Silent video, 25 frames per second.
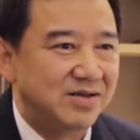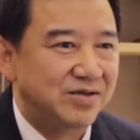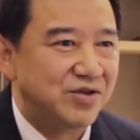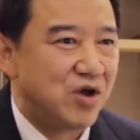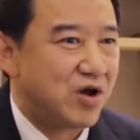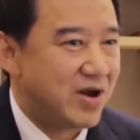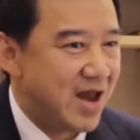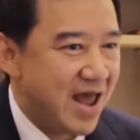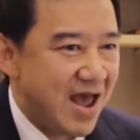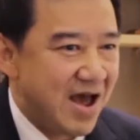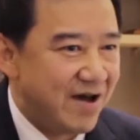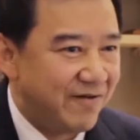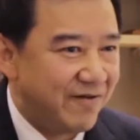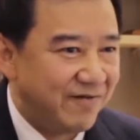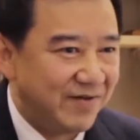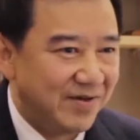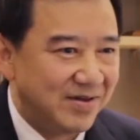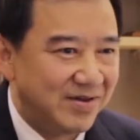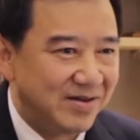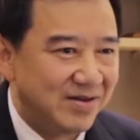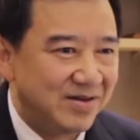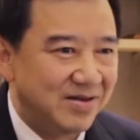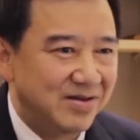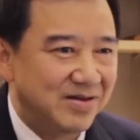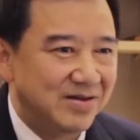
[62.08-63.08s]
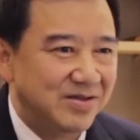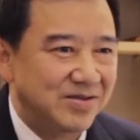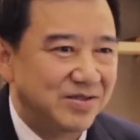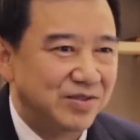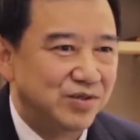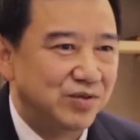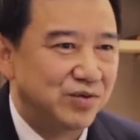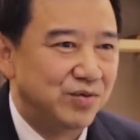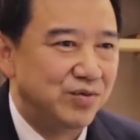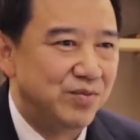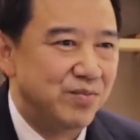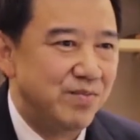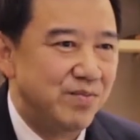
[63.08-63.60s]
don't have it
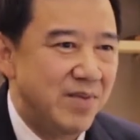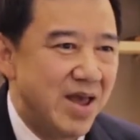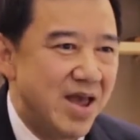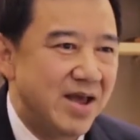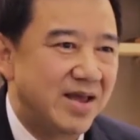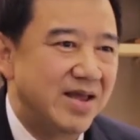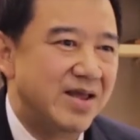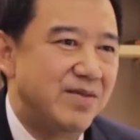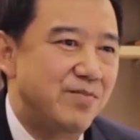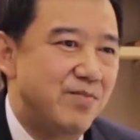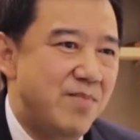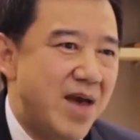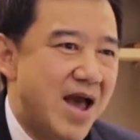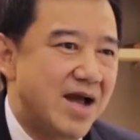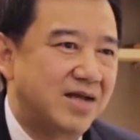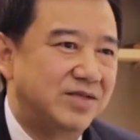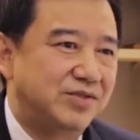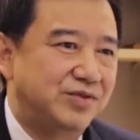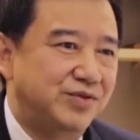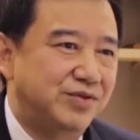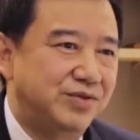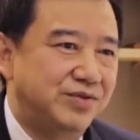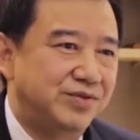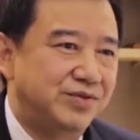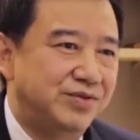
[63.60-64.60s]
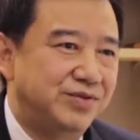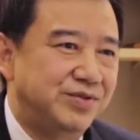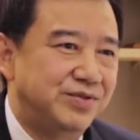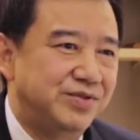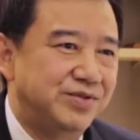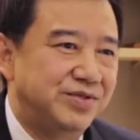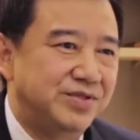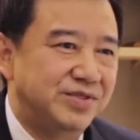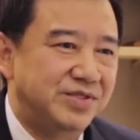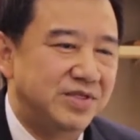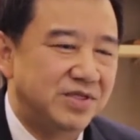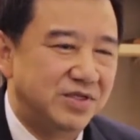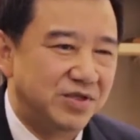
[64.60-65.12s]
to make it back to
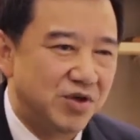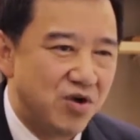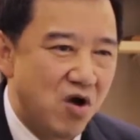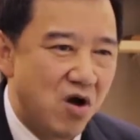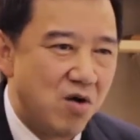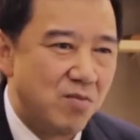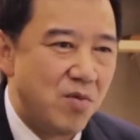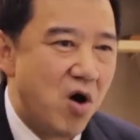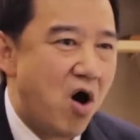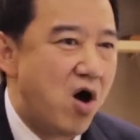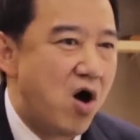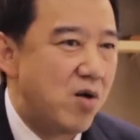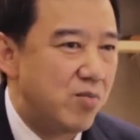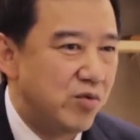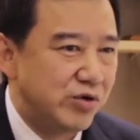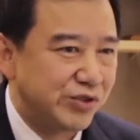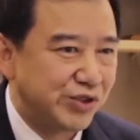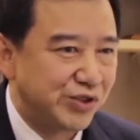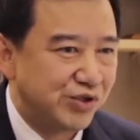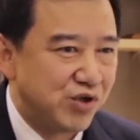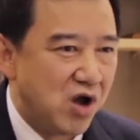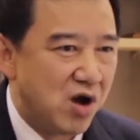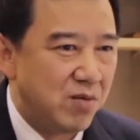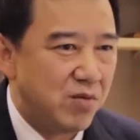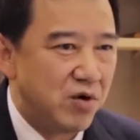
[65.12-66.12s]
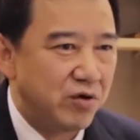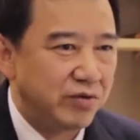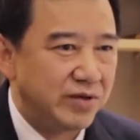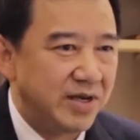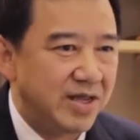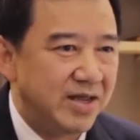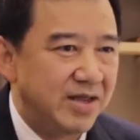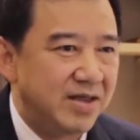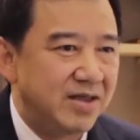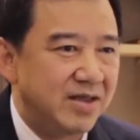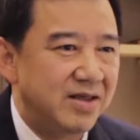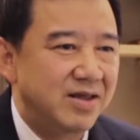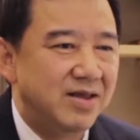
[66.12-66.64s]
the norm, almost normal
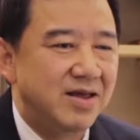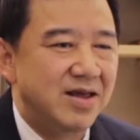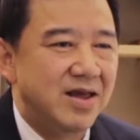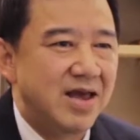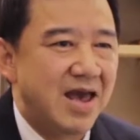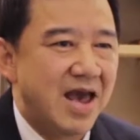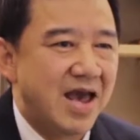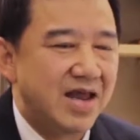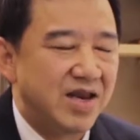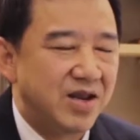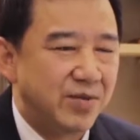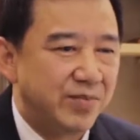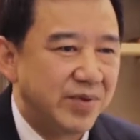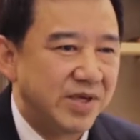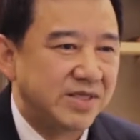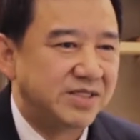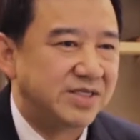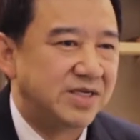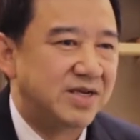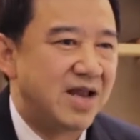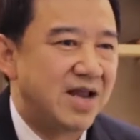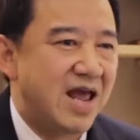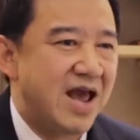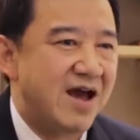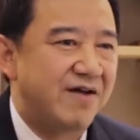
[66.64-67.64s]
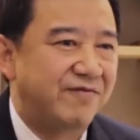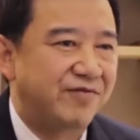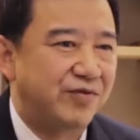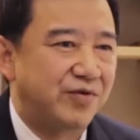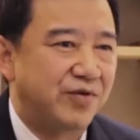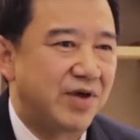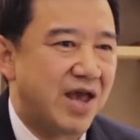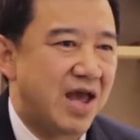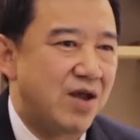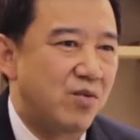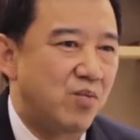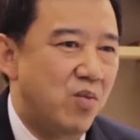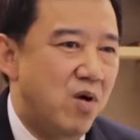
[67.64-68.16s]
knee and the patient have to
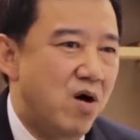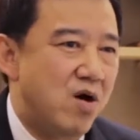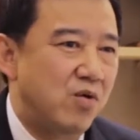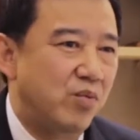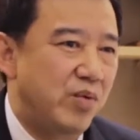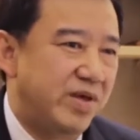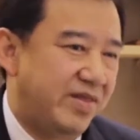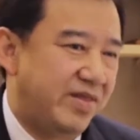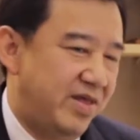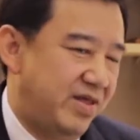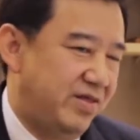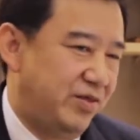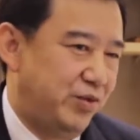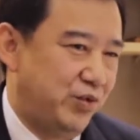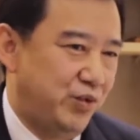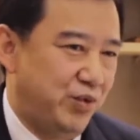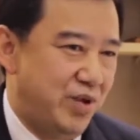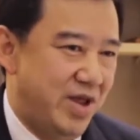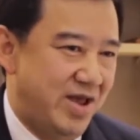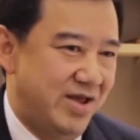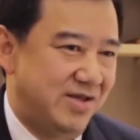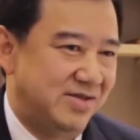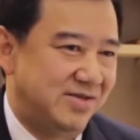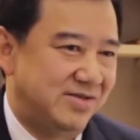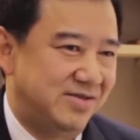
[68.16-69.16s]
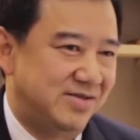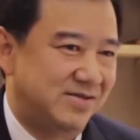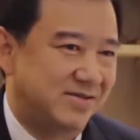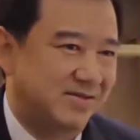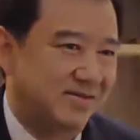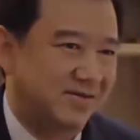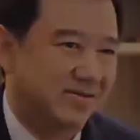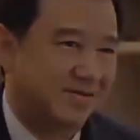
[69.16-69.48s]
can walk within two days